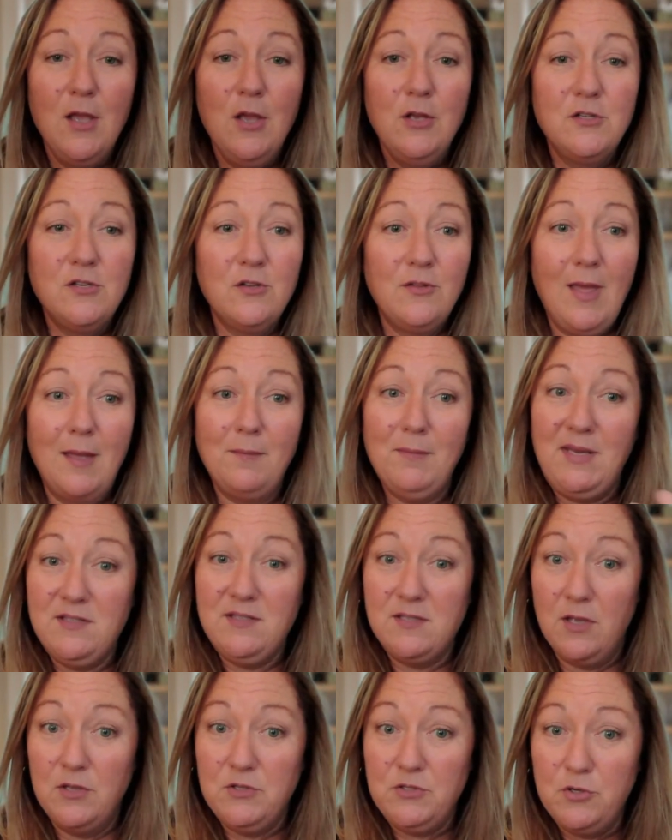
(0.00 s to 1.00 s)
So that
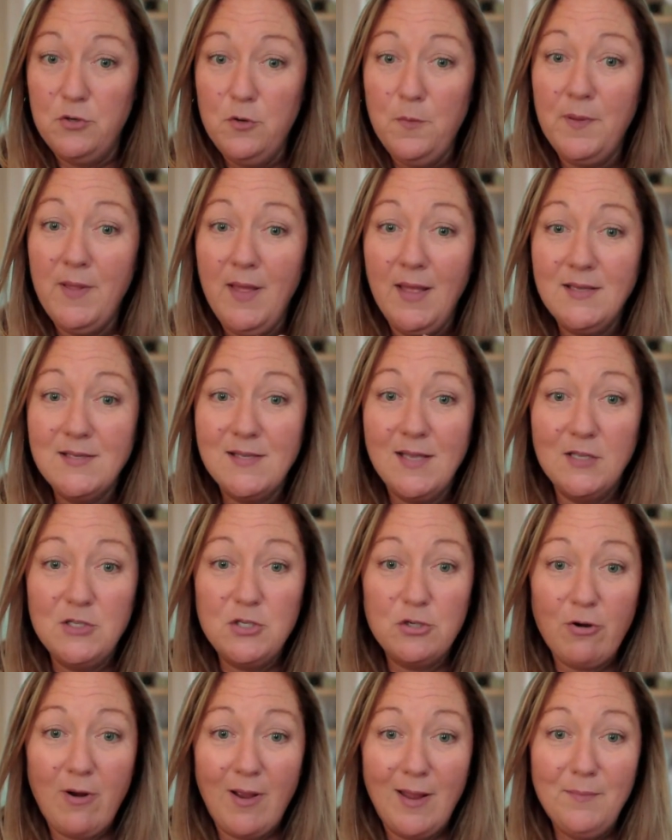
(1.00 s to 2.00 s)
means a duplex, a
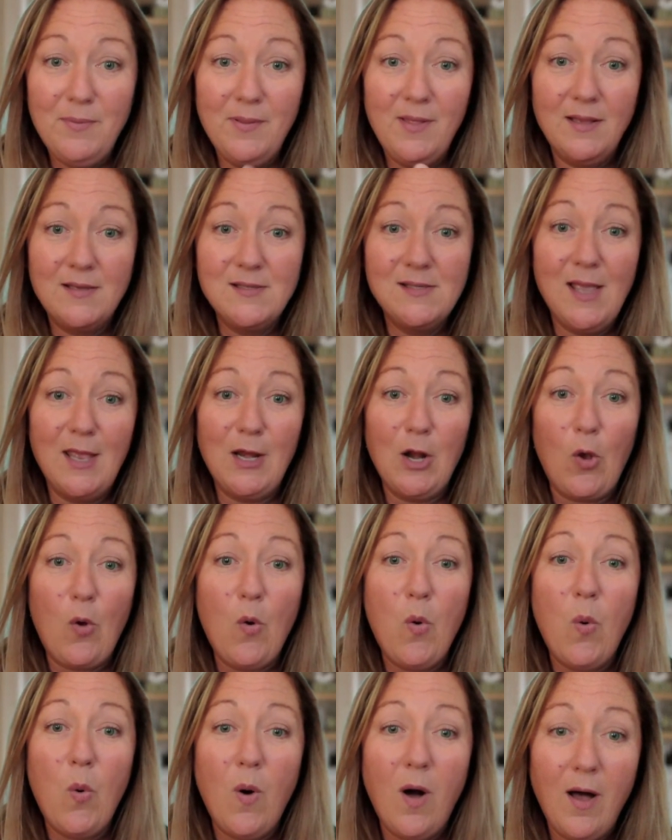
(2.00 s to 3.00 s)
triplex, and a
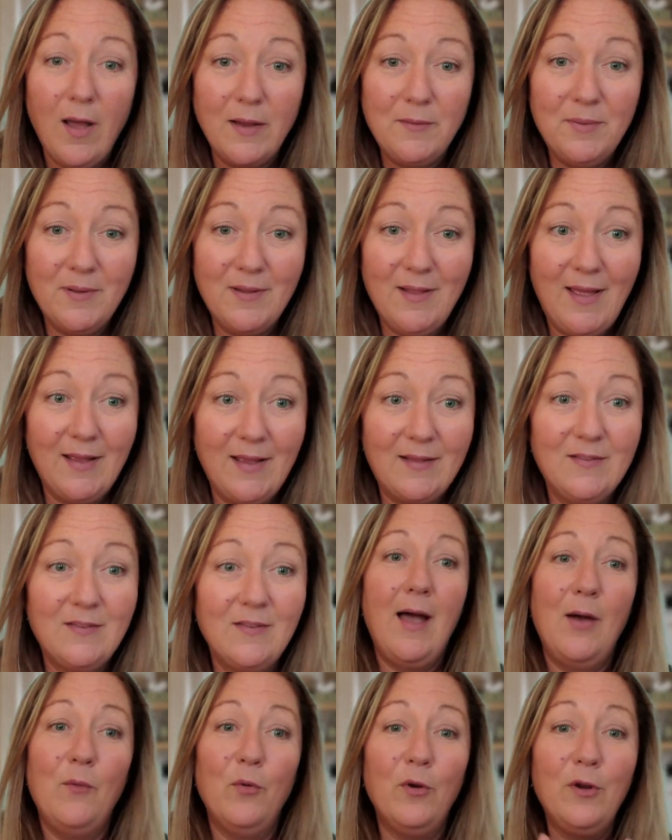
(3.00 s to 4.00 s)
quadplex.
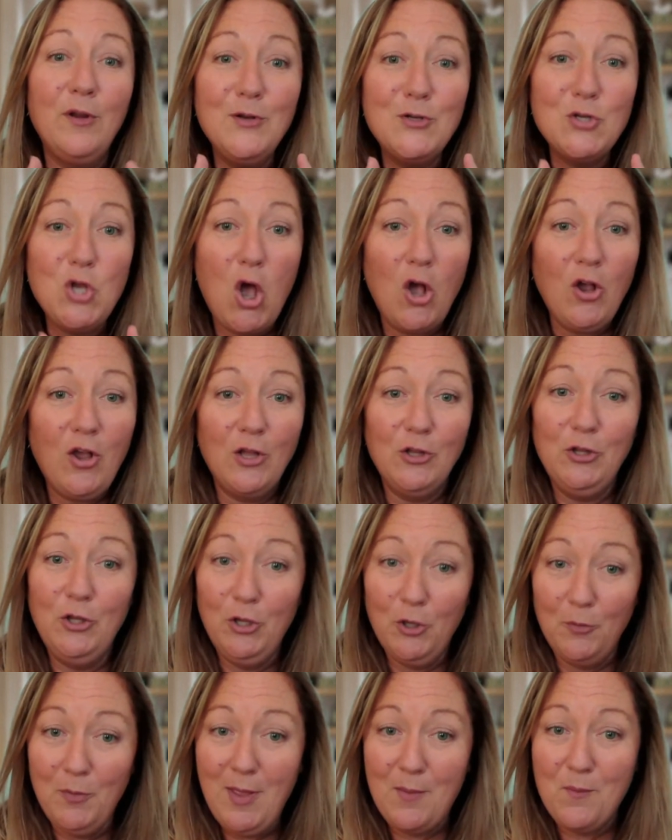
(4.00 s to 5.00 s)
We're going to talk a
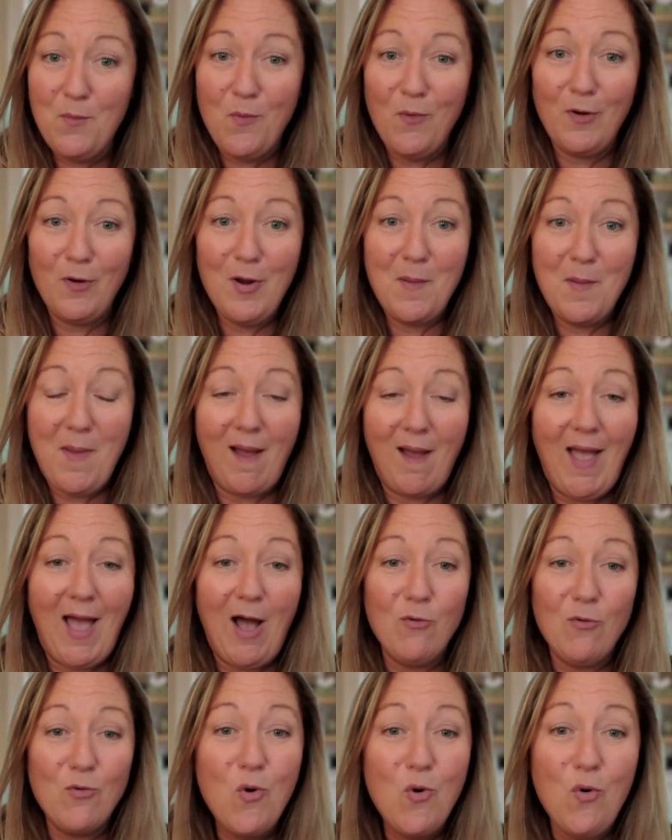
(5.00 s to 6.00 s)
little bit more about
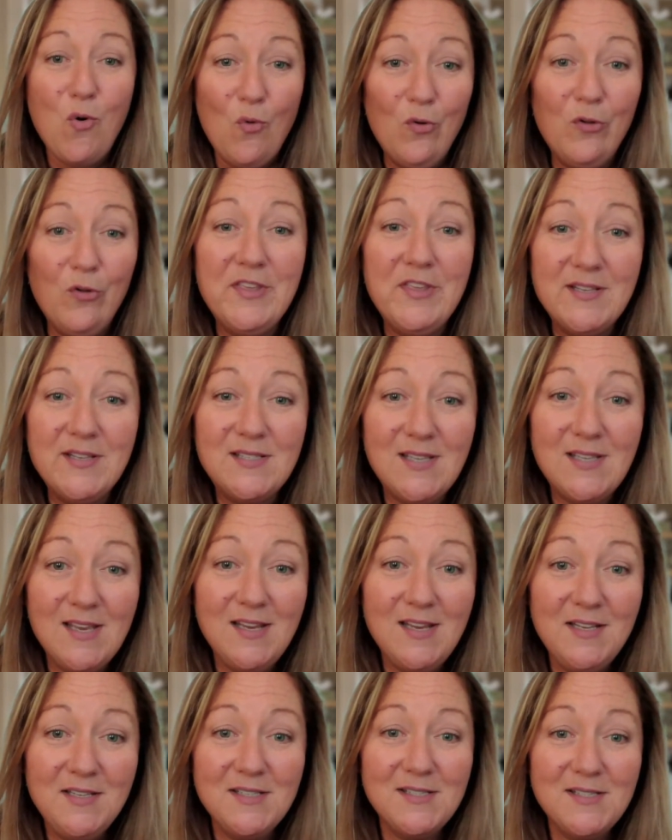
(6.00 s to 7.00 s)
how cool this
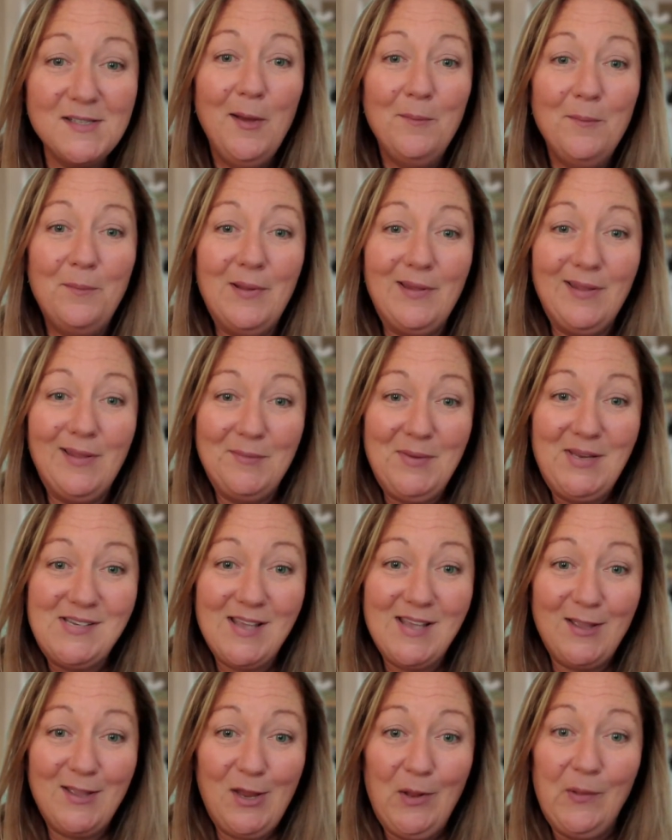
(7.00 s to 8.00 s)
is, but let me
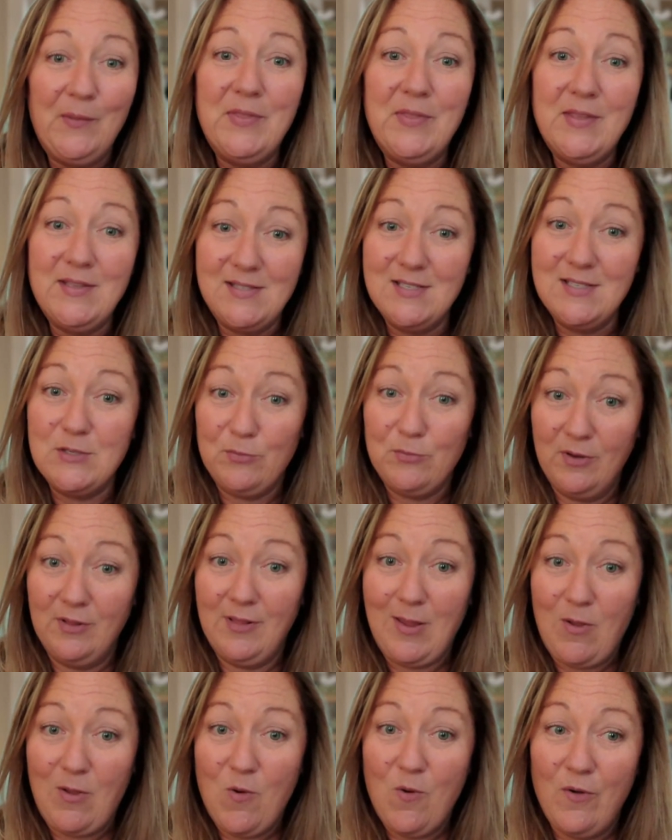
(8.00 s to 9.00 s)
tell you, this is
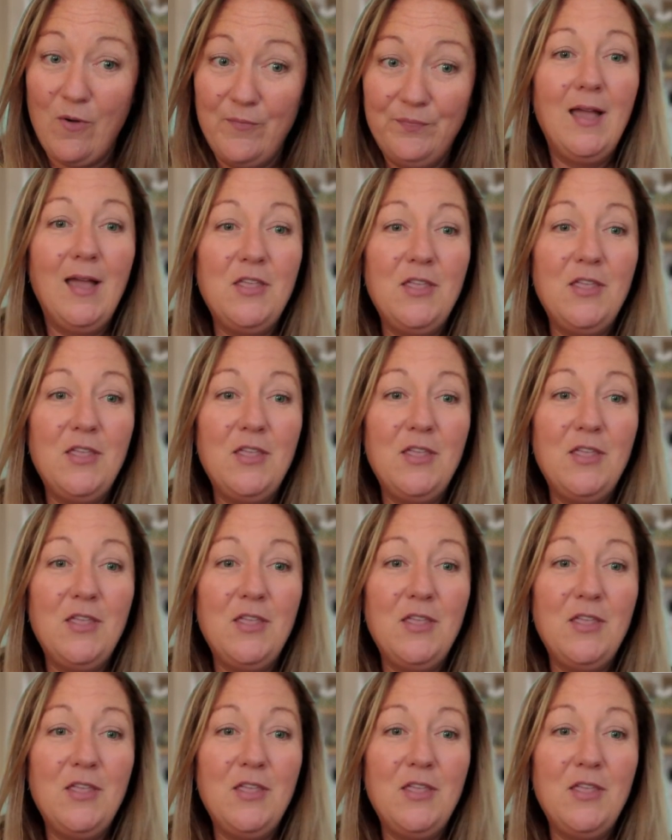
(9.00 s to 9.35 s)
really cool.